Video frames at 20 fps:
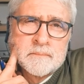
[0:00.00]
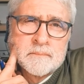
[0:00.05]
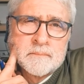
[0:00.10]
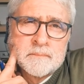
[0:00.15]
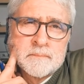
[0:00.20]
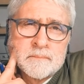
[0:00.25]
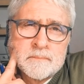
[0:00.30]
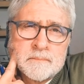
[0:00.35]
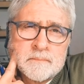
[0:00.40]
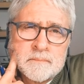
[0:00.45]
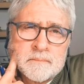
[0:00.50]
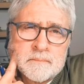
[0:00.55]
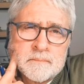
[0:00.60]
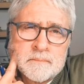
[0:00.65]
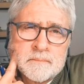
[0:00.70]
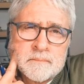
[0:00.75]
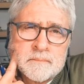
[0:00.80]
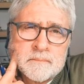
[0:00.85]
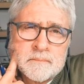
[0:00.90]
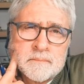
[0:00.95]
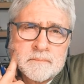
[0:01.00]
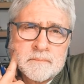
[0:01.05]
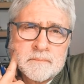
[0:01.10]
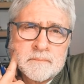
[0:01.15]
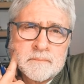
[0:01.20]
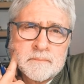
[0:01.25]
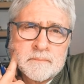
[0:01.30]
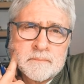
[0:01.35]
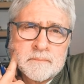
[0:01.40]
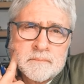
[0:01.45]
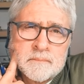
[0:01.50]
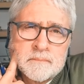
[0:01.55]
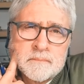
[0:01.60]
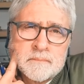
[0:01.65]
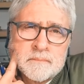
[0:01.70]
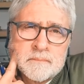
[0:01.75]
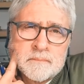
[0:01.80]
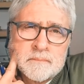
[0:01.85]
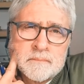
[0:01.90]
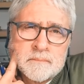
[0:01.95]

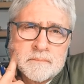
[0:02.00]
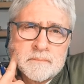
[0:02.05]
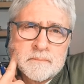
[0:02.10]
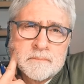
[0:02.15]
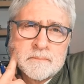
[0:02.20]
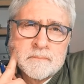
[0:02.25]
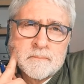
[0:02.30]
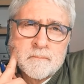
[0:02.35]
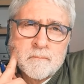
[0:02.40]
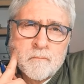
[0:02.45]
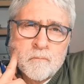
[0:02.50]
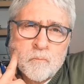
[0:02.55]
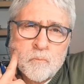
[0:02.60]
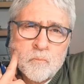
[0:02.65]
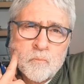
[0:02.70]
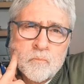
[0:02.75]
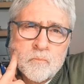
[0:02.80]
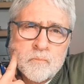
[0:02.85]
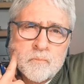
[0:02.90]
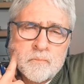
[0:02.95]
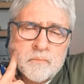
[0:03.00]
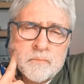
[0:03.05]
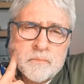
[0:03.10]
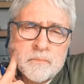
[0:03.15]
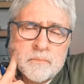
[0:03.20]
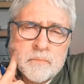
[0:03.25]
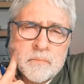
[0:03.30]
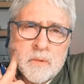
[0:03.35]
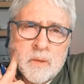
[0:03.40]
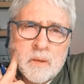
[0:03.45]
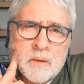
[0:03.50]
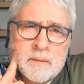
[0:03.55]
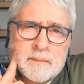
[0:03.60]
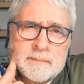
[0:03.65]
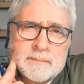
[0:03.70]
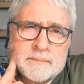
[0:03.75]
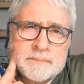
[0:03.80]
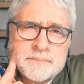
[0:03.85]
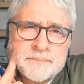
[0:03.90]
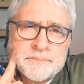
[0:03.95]

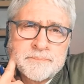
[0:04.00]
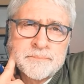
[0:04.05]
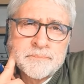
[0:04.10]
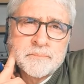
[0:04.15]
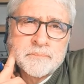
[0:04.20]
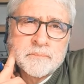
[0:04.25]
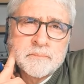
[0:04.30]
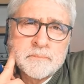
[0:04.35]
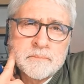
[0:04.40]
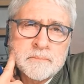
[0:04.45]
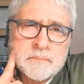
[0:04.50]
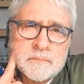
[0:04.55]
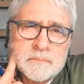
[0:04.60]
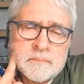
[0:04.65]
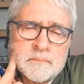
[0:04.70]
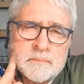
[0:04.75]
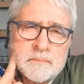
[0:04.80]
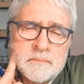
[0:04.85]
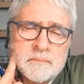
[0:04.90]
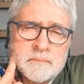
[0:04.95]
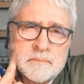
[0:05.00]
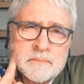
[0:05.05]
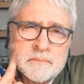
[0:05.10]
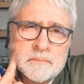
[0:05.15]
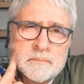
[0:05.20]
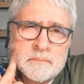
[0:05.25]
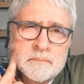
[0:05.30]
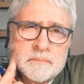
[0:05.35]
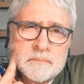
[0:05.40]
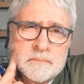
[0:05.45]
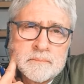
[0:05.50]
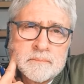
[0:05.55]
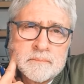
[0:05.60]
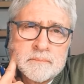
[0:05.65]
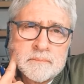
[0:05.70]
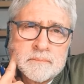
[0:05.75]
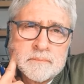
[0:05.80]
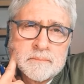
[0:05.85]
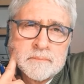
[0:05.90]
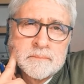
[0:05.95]

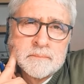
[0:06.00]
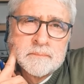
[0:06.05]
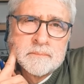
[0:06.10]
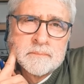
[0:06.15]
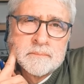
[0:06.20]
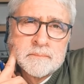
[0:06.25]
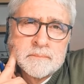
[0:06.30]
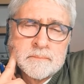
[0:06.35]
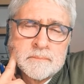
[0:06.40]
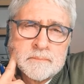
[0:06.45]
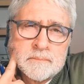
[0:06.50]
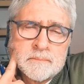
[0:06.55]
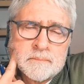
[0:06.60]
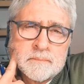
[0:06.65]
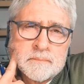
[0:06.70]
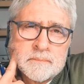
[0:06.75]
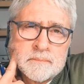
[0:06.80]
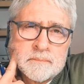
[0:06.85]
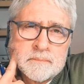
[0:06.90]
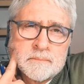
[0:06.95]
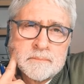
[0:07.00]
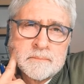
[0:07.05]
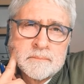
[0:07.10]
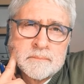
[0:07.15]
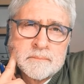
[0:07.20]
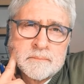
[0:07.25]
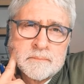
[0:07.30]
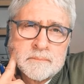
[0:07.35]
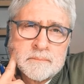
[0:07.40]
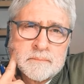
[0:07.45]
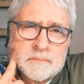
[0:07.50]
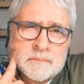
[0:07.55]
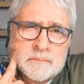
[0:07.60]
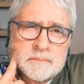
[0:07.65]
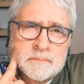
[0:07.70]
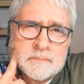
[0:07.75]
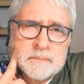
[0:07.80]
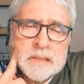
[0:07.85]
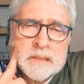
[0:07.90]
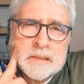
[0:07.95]
(silent)